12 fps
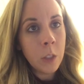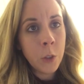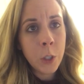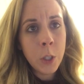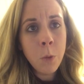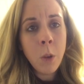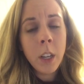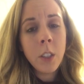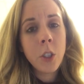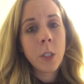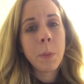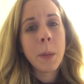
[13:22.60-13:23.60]
So you want
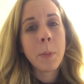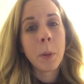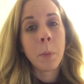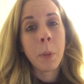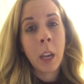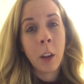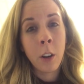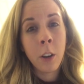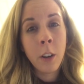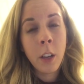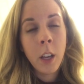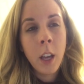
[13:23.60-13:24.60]
to just be
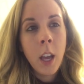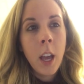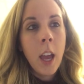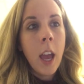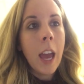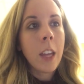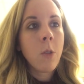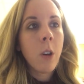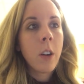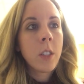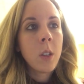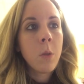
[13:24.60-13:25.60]
prepared, and you
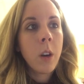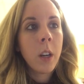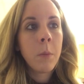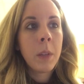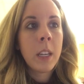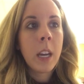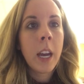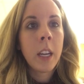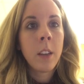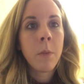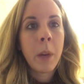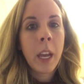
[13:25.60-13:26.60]
also want to be
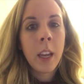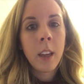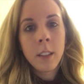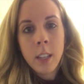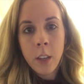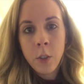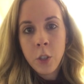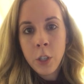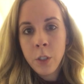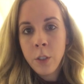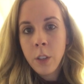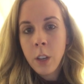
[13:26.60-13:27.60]
kind of paying
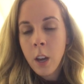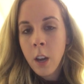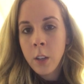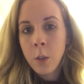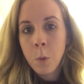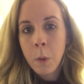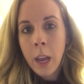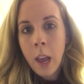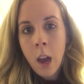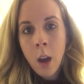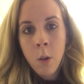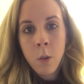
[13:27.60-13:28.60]
attention on your
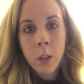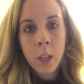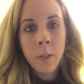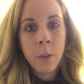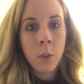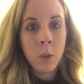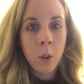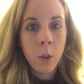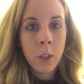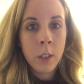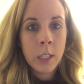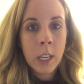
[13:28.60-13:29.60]
way out if you're
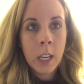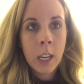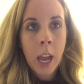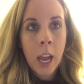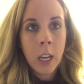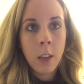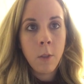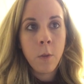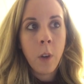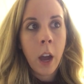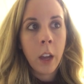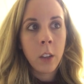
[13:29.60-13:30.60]
noticing any
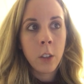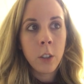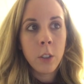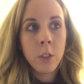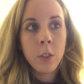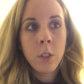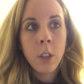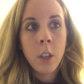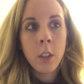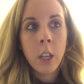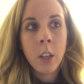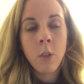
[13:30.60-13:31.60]
fires
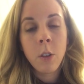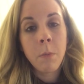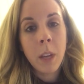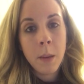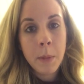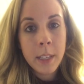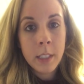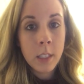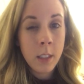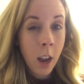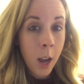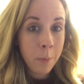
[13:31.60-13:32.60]
that you could maybe
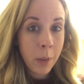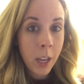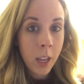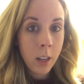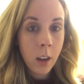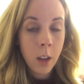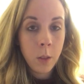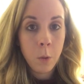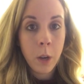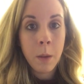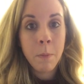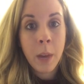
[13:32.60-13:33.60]
stop at on the
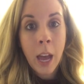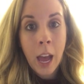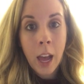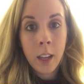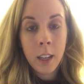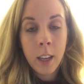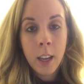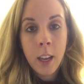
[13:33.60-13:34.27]
way back.